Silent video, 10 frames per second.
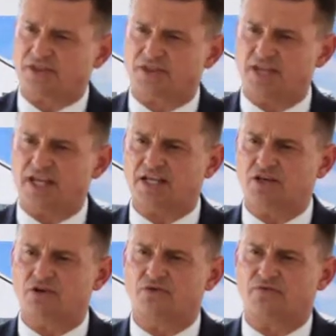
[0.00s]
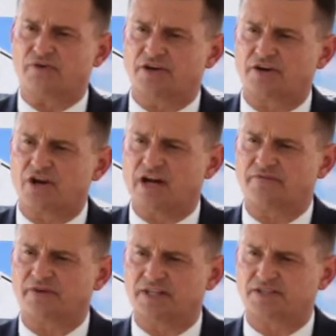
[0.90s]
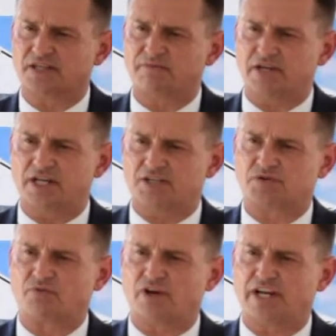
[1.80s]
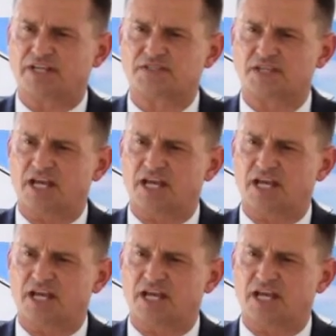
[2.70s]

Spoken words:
And thank you for your confidence in Bonita Springs